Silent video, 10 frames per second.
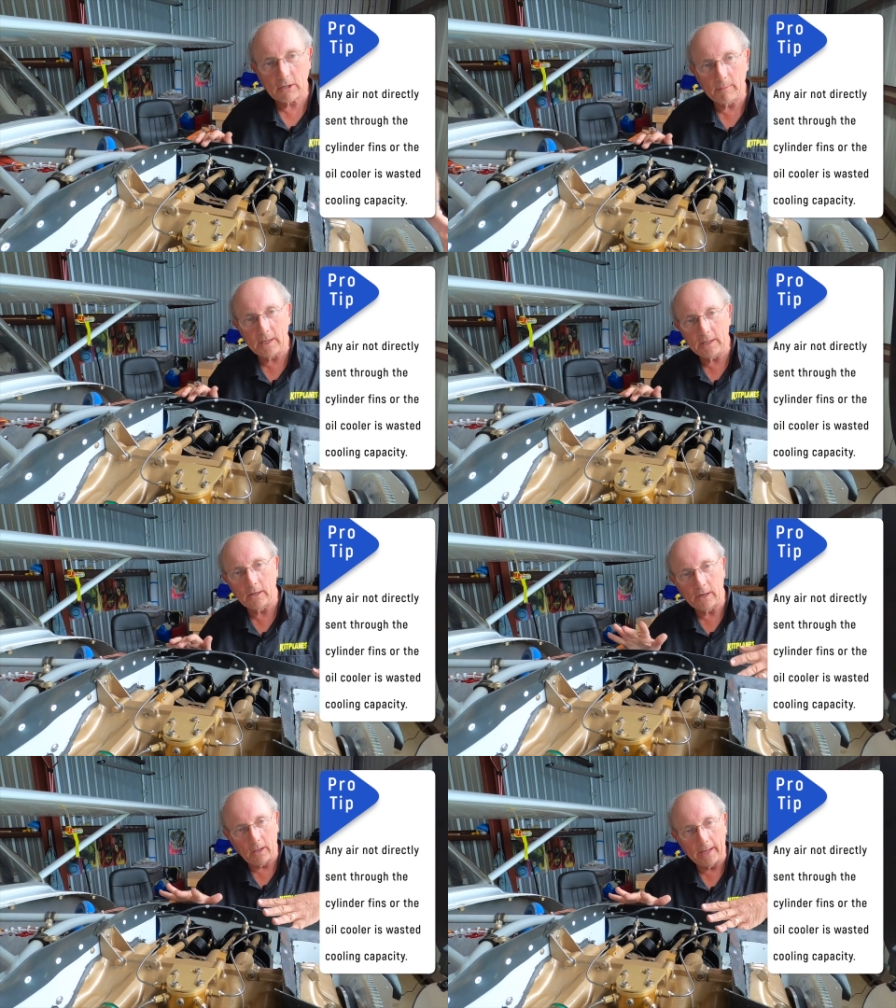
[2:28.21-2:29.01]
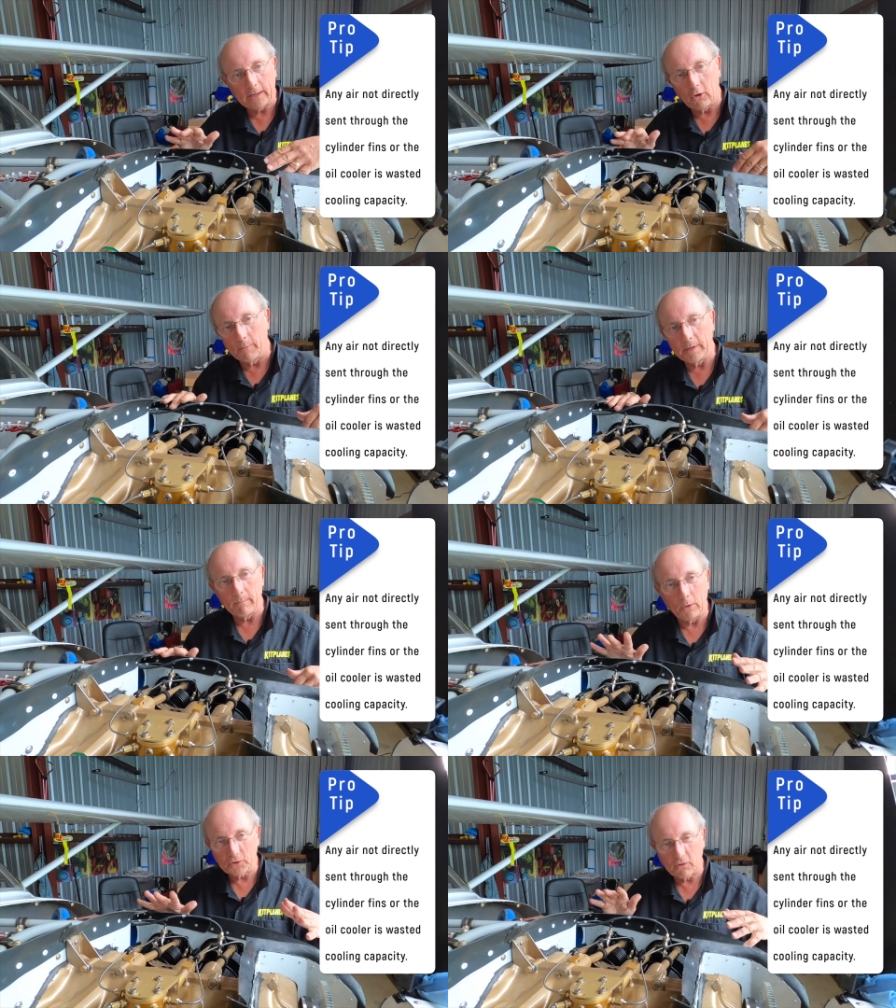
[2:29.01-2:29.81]
coming in on a
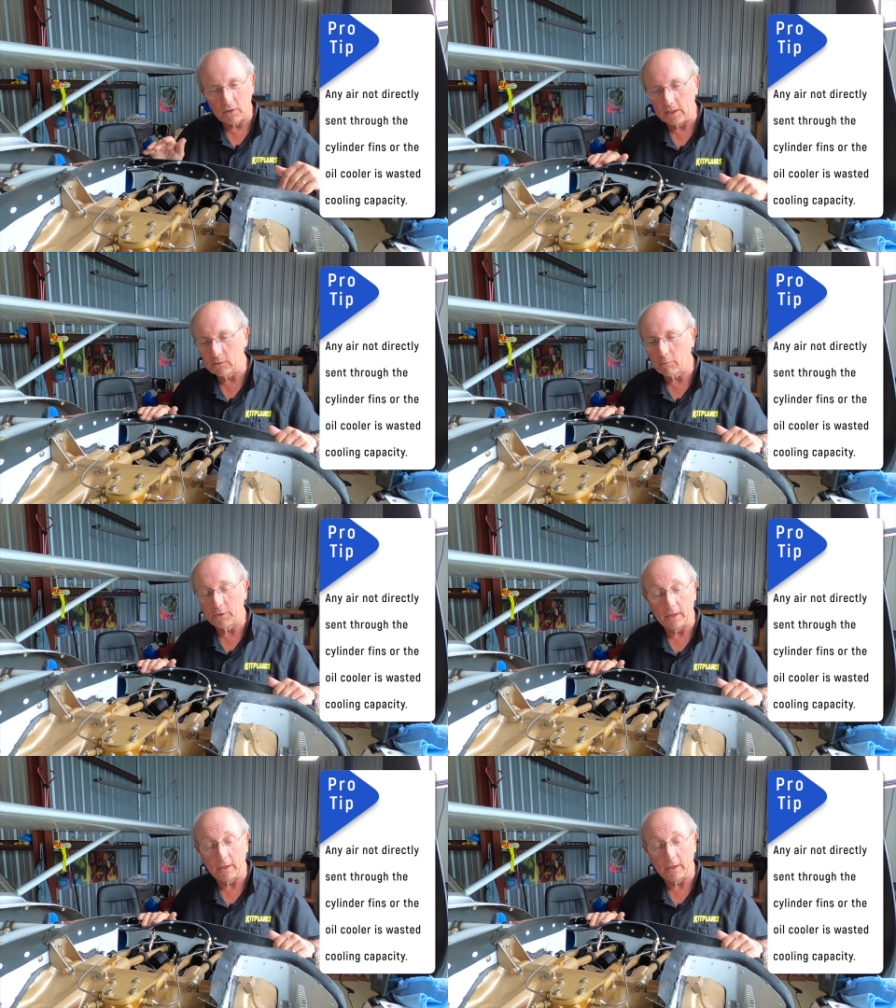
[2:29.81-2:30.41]
Lycoming, most of these,